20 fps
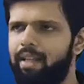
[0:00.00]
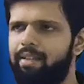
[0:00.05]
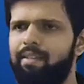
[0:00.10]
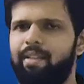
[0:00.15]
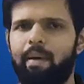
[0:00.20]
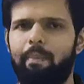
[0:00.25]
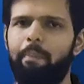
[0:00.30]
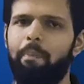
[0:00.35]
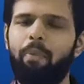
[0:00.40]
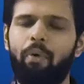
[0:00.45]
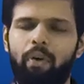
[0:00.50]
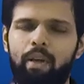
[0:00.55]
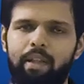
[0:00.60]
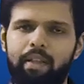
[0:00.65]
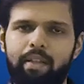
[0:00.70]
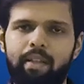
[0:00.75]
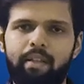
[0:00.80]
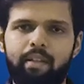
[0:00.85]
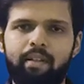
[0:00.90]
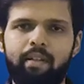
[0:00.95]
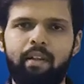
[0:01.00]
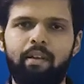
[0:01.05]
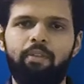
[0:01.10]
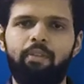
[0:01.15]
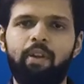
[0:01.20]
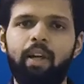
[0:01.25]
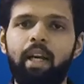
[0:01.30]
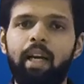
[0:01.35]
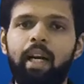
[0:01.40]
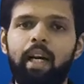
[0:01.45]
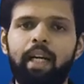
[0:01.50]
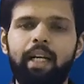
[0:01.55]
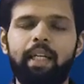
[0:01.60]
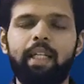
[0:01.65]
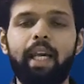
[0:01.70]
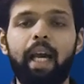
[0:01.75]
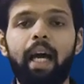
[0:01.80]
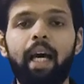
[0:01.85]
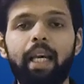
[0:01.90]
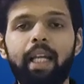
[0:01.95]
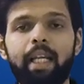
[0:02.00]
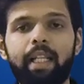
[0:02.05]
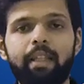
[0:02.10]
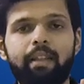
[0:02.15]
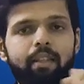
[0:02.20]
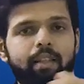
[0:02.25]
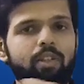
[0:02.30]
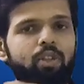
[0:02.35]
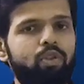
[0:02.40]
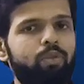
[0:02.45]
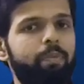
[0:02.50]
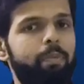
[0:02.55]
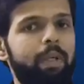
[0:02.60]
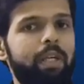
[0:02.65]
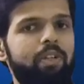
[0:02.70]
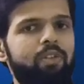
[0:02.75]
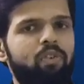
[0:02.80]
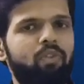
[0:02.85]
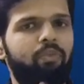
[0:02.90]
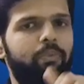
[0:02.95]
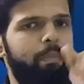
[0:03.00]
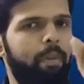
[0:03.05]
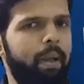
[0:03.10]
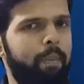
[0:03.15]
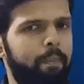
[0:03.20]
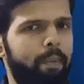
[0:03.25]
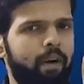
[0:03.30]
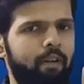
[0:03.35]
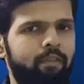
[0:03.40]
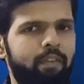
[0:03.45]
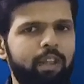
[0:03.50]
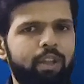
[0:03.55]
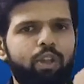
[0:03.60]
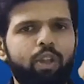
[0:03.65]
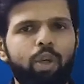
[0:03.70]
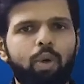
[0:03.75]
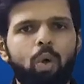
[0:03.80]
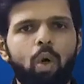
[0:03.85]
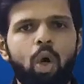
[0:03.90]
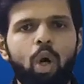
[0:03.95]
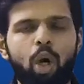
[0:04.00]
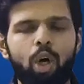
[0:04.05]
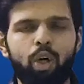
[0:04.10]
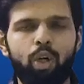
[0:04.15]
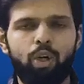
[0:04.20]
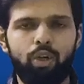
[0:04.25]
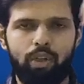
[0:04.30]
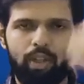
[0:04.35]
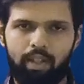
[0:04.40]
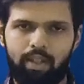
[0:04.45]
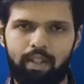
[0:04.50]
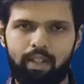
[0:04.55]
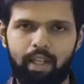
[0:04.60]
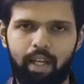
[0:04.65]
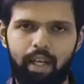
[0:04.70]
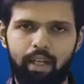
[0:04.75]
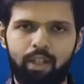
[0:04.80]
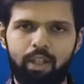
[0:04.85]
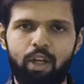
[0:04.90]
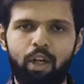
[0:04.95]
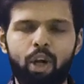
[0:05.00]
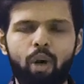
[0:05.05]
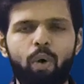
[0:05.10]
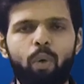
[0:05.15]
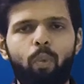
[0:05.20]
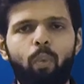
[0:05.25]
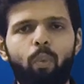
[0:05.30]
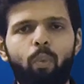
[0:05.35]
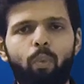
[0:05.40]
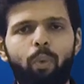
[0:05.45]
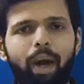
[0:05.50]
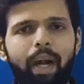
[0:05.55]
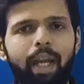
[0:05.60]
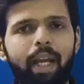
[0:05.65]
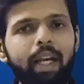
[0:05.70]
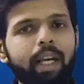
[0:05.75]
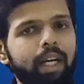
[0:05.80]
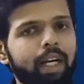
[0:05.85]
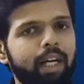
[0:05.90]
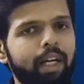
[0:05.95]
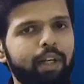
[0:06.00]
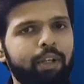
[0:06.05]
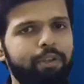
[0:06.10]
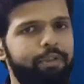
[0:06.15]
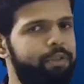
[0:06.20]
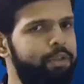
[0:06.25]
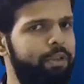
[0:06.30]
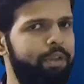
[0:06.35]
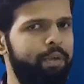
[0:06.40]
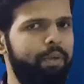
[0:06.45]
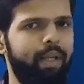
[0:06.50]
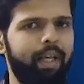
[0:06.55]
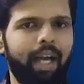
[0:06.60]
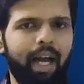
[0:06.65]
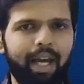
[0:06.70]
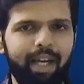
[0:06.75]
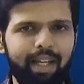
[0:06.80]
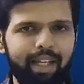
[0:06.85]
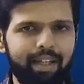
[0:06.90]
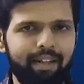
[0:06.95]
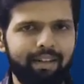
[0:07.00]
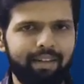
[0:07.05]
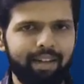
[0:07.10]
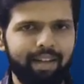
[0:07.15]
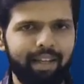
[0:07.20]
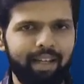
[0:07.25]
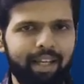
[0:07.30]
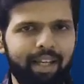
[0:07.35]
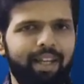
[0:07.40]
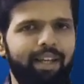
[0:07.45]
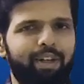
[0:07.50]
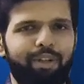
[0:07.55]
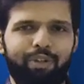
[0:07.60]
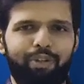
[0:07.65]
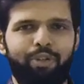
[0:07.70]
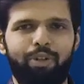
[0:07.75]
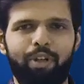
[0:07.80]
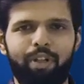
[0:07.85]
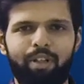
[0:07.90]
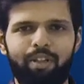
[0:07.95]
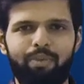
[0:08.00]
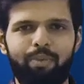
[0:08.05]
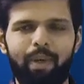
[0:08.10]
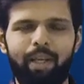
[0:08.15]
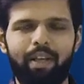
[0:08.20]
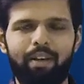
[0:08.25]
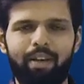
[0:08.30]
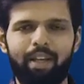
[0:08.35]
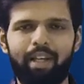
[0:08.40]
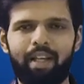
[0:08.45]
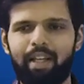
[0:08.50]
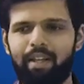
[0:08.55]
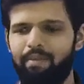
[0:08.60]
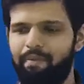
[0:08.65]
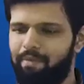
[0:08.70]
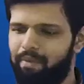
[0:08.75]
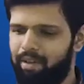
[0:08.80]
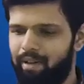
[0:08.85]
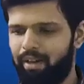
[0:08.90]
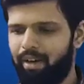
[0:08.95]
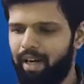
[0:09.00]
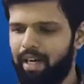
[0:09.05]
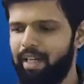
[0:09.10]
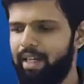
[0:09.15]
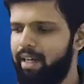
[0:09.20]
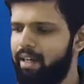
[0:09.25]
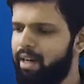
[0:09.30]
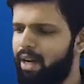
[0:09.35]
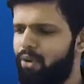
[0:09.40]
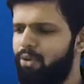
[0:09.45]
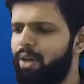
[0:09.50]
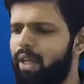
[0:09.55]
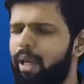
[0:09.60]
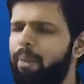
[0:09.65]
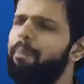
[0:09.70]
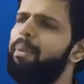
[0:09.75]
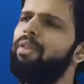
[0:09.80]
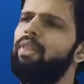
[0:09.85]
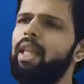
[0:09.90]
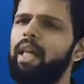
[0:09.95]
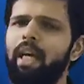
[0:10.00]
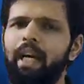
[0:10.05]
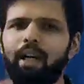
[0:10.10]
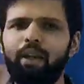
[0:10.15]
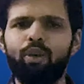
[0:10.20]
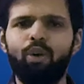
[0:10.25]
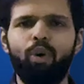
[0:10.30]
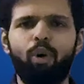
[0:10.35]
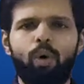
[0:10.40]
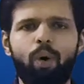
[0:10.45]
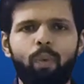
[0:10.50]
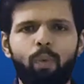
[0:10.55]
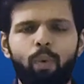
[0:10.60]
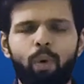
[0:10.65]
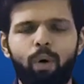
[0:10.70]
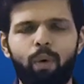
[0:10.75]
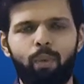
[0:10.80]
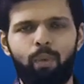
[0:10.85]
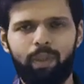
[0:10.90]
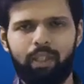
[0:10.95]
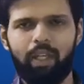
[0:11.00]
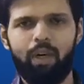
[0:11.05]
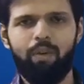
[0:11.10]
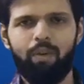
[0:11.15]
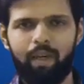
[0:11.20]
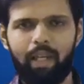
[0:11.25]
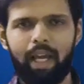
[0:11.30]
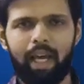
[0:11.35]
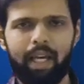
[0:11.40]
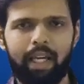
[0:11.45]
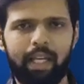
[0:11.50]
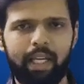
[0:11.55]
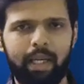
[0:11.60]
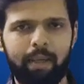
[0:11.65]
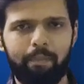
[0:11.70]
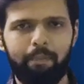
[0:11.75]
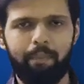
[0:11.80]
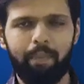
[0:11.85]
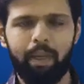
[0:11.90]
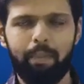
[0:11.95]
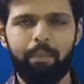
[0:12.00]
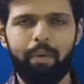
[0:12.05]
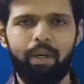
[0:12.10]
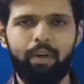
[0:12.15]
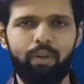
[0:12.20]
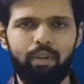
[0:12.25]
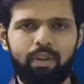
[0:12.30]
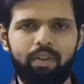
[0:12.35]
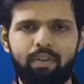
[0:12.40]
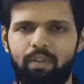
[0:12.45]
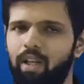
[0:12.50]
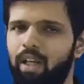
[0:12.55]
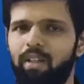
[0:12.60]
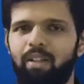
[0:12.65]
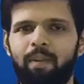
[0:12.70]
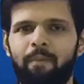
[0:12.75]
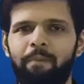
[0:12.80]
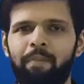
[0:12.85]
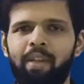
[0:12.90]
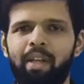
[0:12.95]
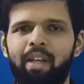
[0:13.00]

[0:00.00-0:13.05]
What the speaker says: as sub points itself. Carry this piece of paper with you to the stage. Why should you carry it really? Shouldn't we really write it down, keep it there and go without carrying a paper to the stage?